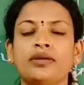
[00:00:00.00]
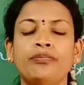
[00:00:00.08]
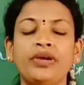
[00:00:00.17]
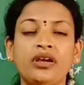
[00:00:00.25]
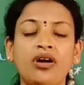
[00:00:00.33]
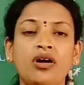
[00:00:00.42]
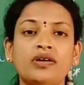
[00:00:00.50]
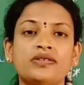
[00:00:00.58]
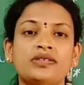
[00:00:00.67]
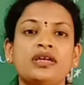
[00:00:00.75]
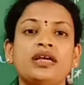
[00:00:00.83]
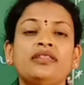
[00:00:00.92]

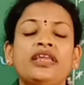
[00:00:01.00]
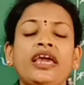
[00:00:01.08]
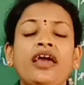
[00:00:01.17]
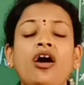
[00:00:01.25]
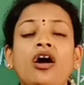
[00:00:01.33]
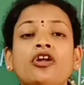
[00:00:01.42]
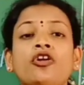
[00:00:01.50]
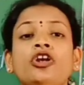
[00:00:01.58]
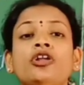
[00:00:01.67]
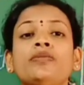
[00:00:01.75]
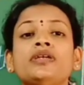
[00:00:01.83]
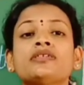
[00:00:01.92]
because they are going
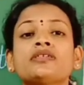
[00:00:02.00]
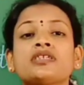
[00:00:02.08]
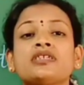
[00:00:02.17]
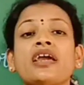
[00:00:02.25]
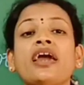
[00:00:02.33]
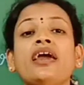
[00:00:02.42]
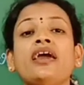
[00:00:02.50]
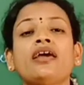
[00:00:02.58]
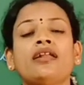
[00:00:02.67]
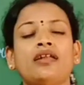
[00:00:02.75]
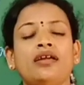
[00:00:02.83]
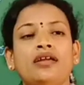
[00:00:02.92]
to be
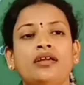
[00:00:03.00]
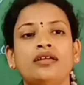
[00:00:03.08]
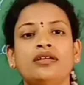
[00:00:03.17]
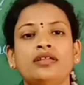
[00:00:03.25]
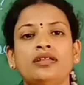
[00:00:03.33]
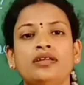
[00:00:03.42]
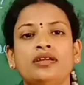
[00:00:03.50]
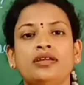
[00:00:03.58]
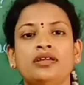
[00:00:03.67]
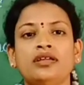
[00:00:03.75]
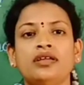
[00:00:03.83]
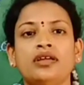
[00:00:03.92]
scared.
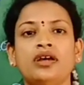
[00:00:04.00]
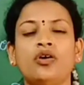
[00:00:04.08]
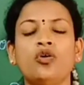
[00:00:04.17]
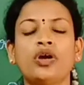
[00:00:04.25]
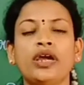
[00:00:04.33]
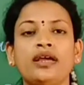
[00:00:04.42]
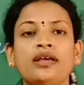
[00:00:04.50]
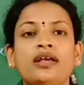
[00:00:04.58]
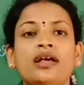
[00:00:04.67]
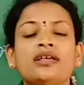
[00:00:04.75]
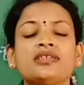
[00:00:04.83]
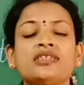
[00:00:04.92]

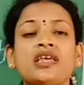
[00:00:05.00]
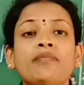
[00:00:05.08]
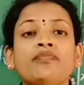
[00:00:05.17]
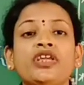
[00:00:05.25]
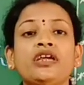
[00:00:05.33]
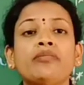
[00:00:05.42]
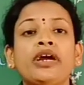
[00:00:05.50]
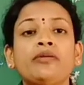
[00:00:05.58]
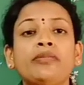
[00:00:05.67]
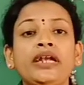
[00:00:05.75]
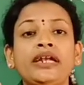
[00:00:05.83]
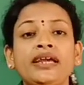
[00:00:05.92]
Okay, something might
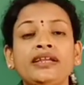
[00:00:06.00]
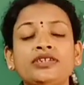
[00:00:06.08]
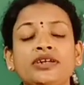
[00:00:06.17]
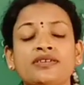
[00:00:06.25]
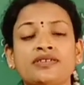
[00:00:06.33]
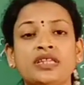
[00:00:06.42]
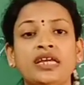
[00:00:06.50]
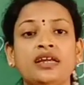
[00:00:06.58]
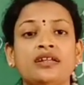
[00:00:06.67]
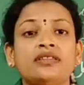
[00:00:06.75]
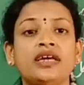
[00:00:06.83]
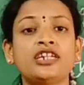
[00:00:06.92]
be dangerous
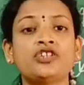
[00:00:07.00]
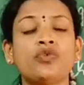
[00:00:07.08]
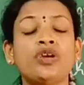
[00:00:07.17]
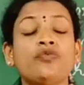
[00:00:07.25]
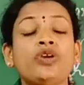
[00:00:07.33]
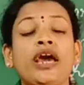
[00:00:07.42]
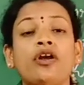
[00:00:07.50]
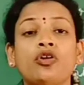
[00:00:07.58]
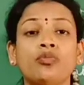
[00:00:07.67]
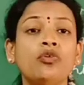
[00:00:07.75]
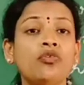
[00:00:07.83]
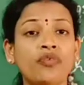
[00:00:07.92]
there. That's why we have
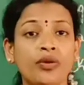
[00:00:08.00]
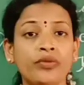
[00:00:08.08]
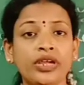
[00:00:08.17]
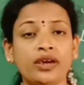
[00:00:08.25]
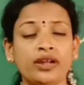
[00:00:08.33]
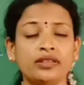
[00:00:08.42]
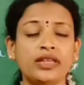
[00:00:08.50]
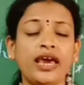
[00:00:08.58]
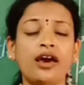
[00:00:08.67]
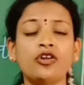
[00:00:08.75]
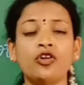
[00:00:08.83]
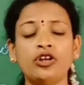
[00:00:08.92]
to move from here. They
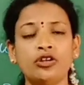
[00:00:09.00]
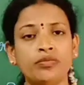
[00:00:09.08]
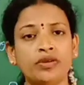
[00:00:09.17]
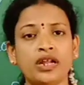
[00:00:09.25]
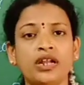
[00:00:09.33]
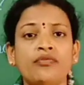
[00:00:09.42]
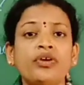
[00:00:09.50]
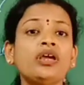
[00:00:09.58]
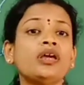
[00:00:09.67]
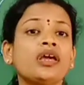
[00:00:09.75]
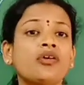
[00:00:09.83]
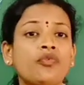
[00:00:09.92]
are going to run away
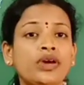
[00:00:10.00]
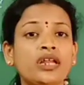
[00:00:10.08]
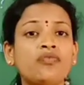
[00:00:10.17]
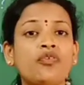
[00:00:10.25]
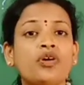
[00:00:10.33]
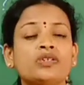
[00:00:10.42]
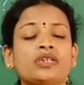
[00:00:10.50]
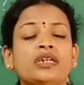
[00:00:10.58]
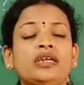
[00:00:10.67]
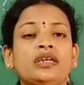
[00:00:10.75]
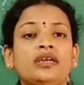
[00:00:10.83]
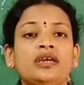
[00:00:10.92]
very fastly
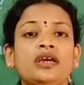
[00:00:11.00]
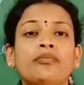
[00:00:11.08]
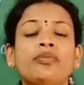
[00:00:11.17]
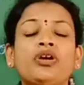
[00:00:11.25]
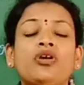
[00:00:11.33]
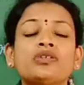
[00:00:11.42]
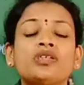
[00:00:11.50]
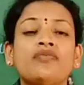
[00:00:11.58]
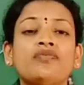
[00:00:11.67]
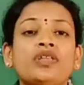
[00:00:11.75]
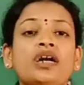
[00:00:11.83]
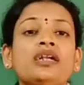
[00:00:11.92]
because
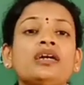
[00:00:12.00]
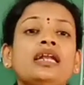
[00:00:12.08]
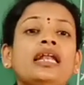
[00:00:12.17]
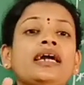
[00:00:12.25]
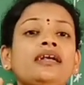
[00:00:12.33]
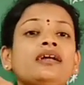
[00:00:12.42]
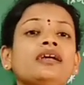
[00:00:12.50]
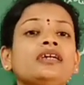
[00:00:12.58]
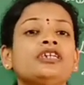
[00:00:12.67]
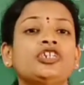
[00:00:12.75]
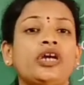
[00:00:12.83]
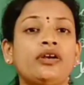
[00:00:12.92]
of that
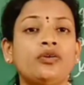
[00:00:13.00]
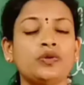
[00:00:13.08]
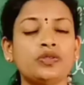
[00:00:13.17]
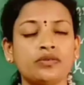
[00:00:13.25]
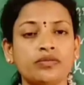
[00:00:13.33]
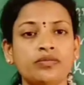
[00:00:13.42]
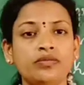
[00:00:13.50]
light shadow.